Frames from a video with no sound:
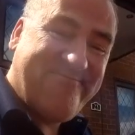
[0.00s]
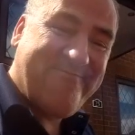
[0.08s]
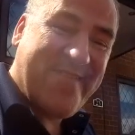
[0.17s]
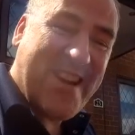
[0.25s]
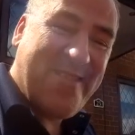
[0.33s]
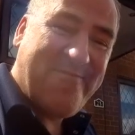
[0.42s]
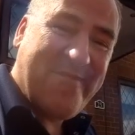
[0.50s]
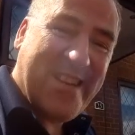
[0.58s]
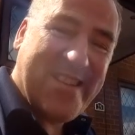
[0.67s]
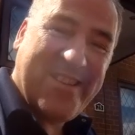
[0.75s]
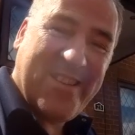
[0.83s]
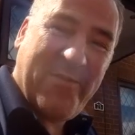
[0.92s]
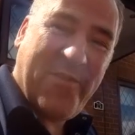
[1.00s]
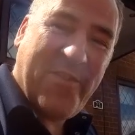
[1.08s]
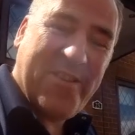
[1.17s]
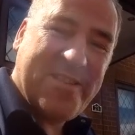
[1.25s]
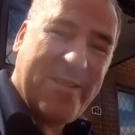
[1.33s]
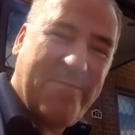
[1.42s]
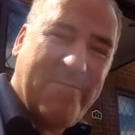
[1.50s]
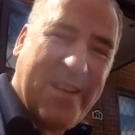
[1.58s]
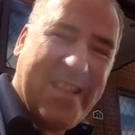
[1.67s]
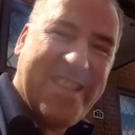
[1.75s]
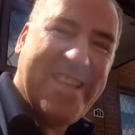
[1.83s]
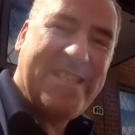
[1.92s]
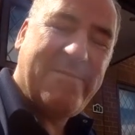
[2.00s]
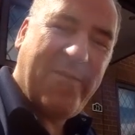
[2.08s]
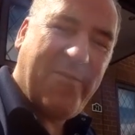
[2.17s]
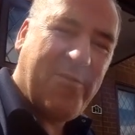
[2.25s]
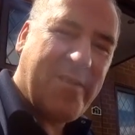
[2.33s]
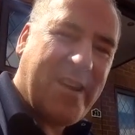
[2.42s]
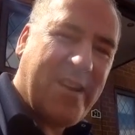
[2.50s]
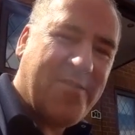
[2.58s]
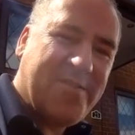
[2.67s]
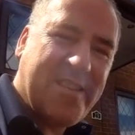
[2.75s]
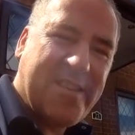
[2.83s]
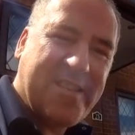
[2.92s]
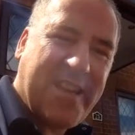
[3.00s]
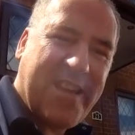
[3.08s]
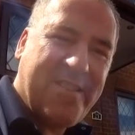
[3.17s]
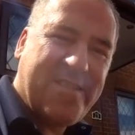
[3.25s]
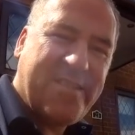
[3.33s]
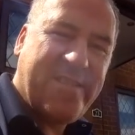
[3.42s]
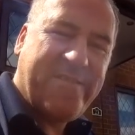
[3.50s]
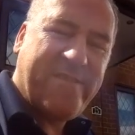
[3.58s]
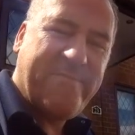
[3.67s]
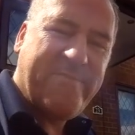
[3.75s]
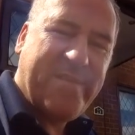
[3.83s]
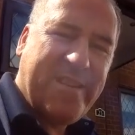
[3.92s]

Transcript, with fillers: yeah, it's going to be Thursday at least before I get onto this again, so um,